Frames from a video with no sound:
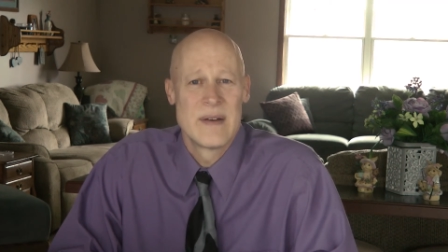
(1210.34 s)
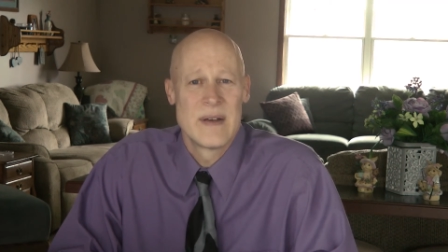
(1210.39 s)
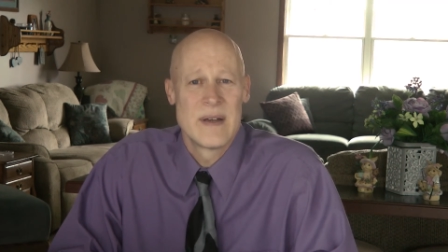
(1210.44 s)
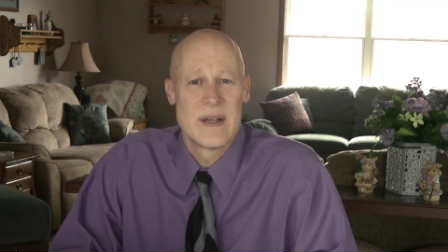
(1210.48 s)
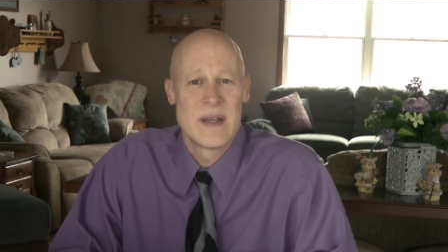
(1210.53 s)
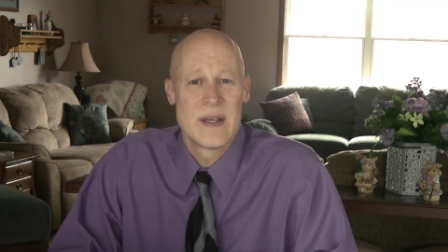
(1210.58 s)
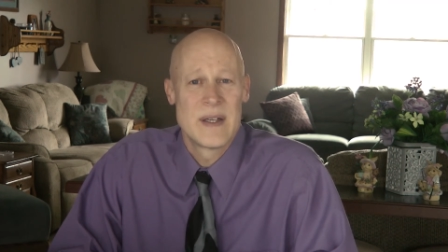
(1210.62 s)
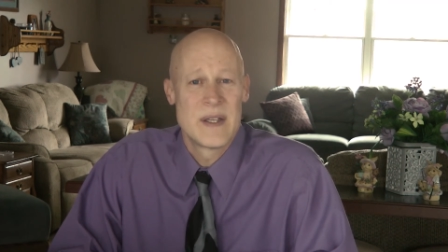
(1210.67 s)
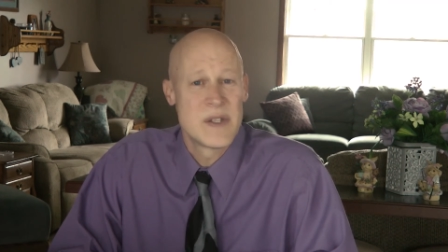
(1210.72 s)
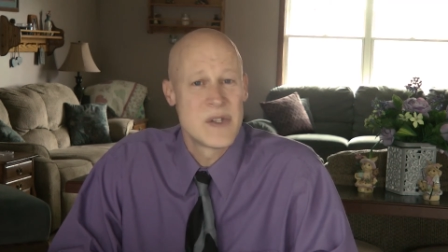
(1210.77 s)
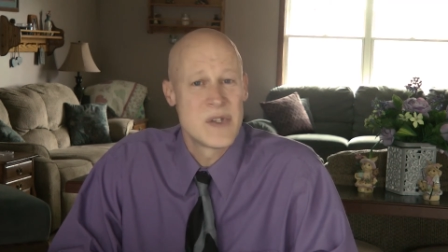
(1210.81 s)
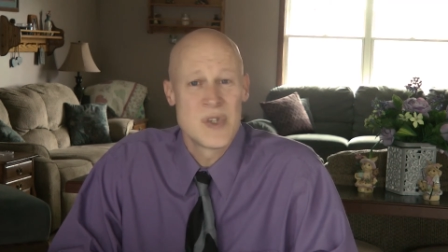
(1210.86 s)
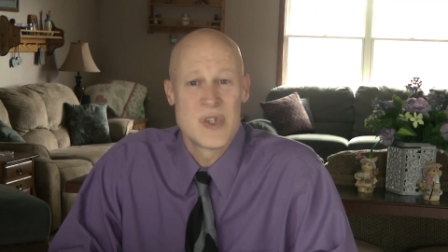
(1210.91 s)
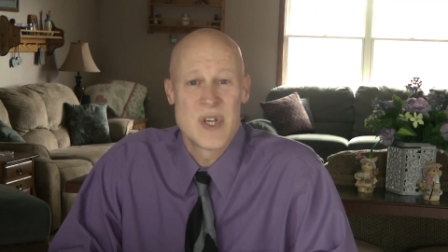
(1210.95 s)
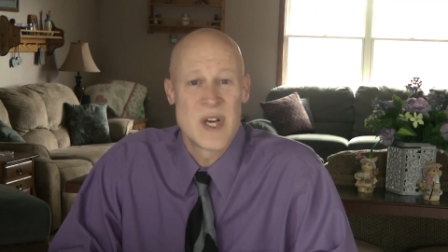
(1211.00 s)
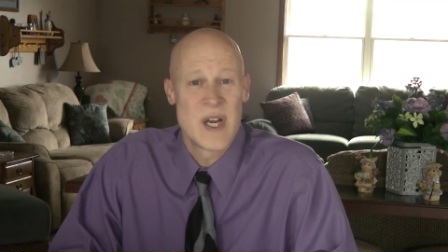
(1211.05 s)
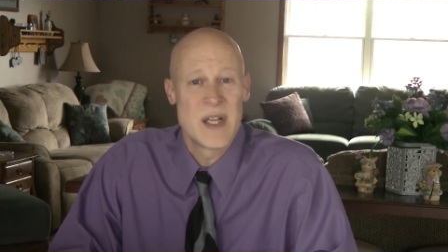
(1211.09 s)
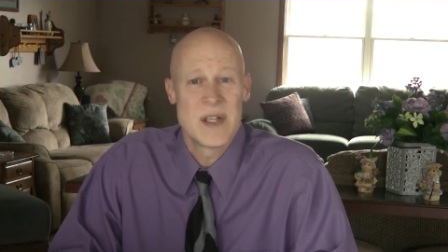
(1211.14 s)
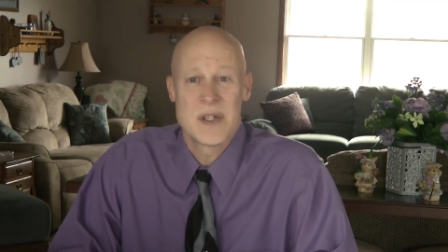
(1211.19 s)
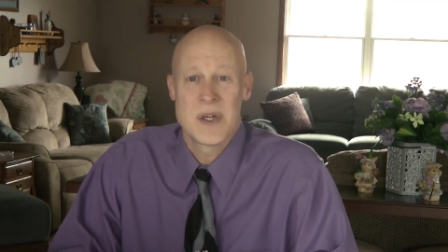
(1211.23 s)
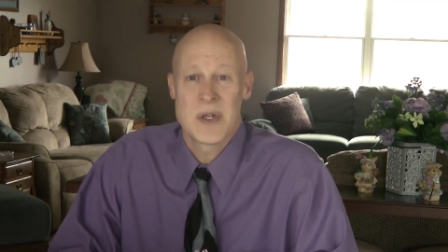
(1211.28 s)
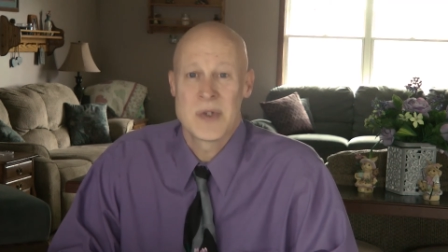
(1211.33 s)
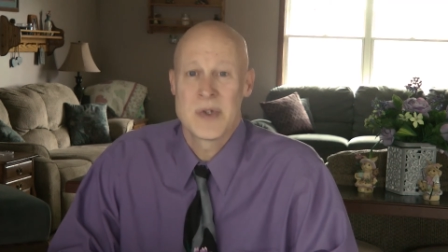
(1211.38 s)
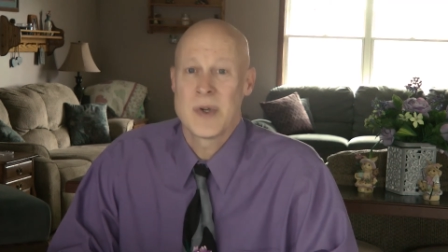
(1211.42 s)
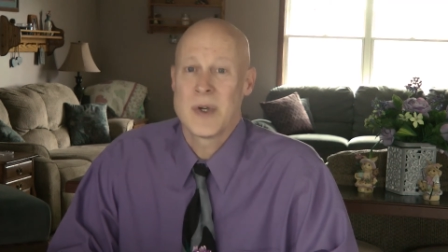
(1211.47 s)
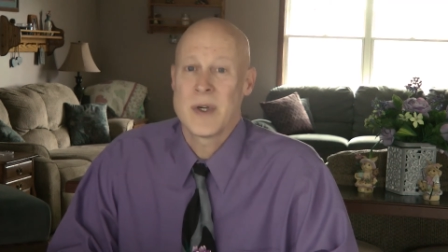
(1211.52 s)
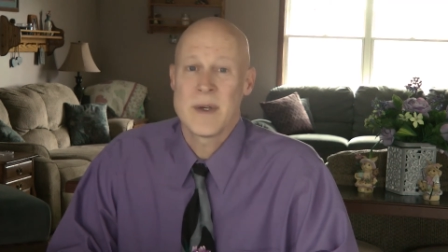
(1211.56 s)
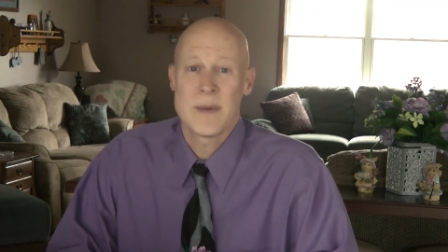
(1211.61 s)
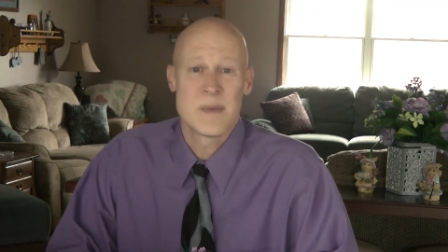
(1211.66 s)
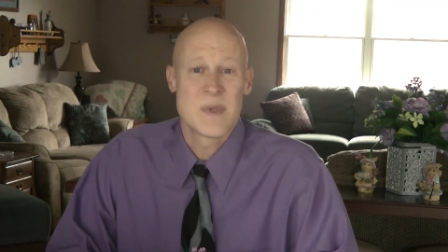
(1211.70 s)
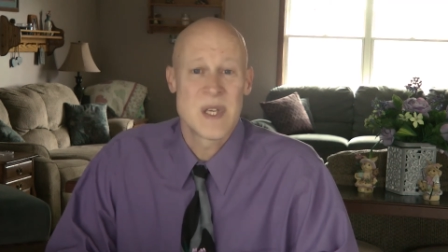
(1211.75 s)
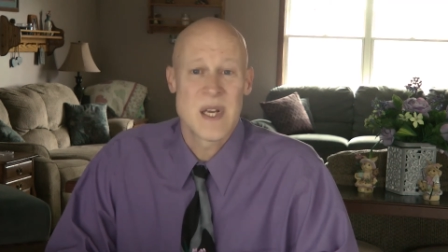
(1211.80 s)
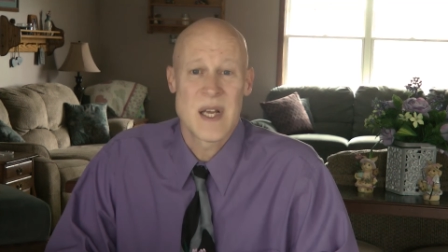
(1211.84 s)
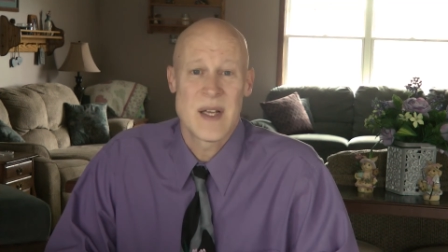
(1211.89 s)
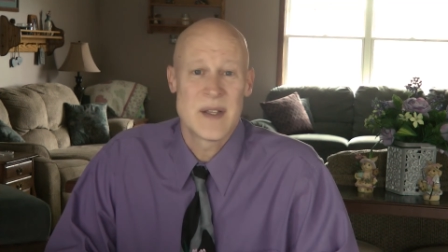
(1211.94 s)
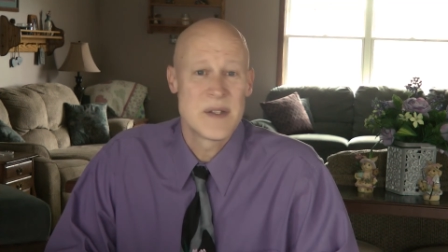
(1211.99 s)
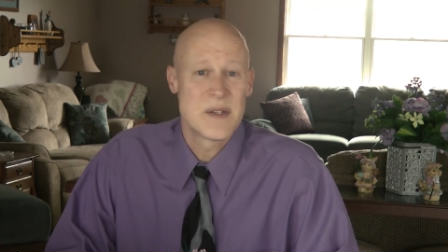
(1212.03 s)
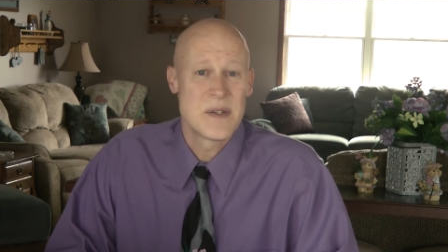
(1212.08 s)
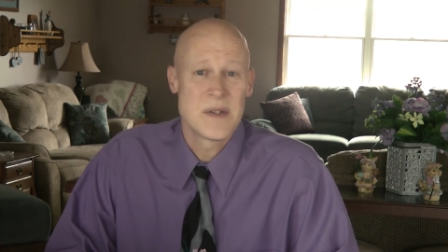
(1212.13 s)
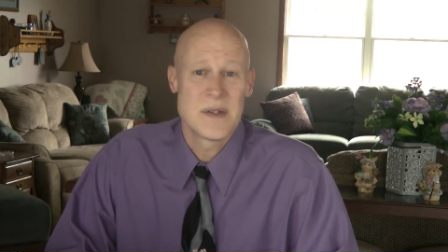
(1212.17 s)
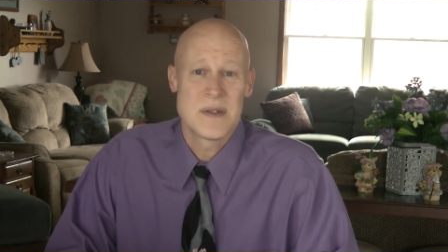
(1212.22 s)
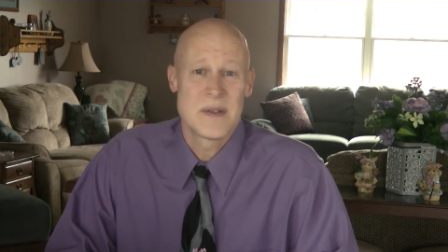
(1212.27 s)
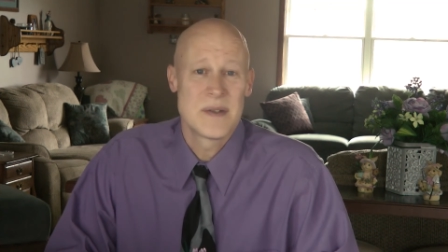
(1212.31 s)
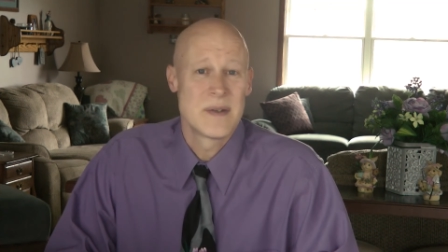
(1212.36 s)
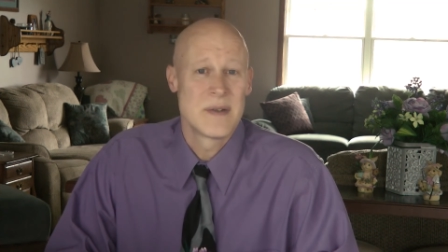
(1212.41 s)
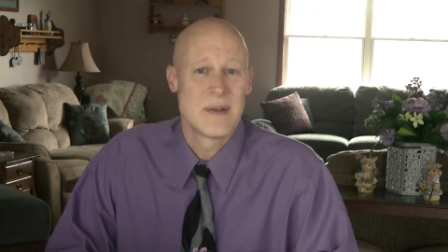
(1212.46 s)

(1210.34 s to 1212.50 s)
It doesn't change our circumstances.